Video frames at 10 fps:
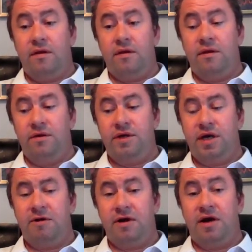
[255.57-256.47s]
you're
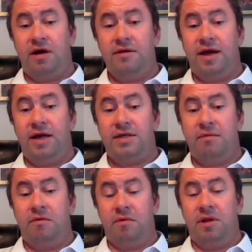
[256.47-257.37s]
talking about contacts
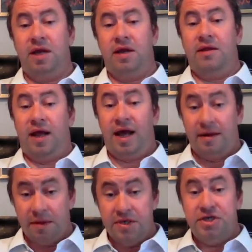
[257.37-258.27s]
that were relate that had
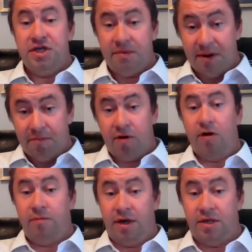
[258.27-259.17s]
a legitimate
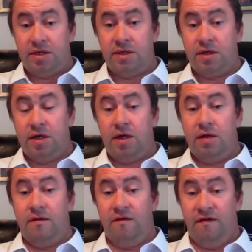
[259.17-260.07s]
purpose,
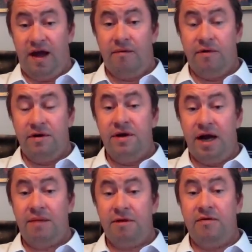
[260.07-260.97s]
that would
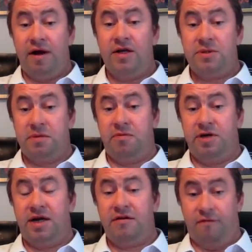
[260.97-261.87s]
not be grounds for a
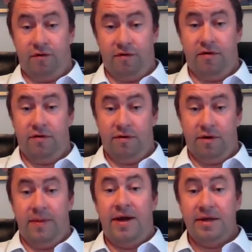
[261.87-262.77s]
protective order,
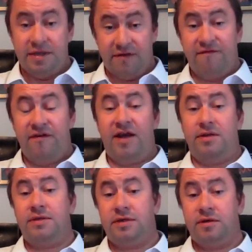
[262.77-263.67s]
and that is a
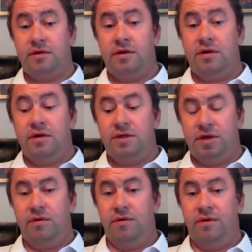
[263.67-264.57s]
defense.
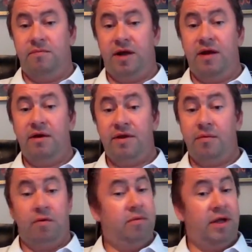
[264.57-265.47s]
So the parent
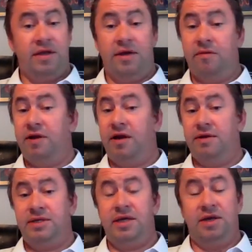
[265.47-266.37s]
that won't let the other
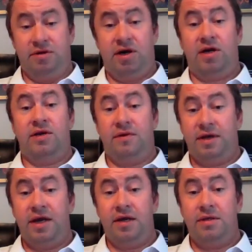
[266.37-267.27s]
parent see or talk to their
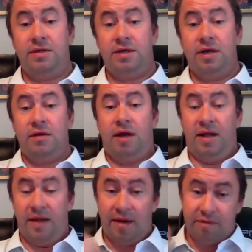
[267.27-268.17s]
kids,
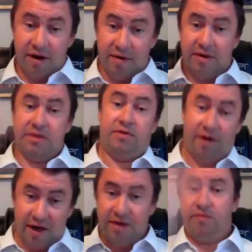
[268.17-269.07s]
and that parent is
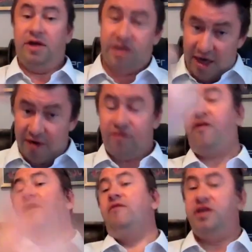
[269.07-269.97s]
trying to reach out and
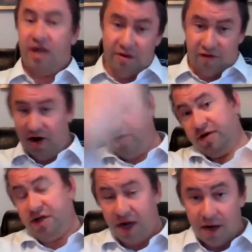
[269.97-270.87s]
trying to reach out and trying to
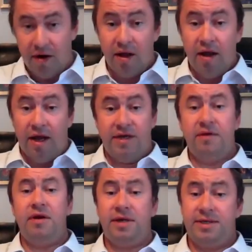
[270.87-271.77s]
reach out
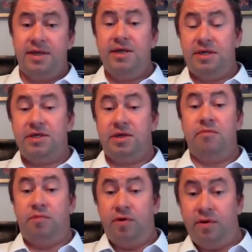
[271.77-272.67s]
until it exceeds a
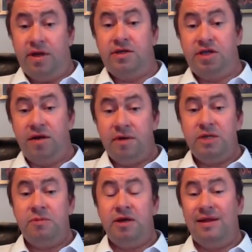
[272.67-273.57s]
certain point, generally
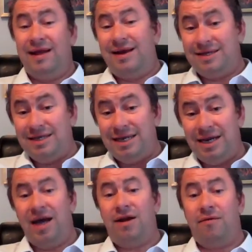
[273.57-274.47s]
speaking, that is
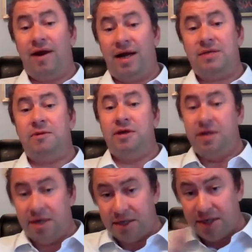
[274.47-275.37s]
not harassment
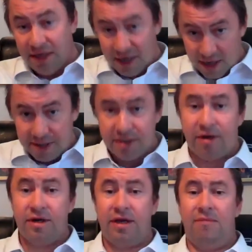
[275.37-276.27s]
and it is not
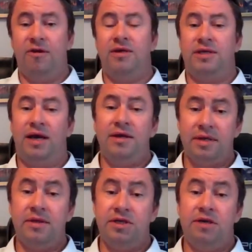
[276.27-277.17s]
stalking, because that is
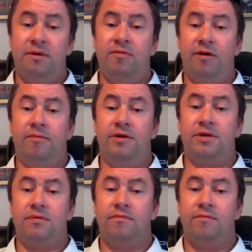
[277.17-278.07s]
a legitimate purpose.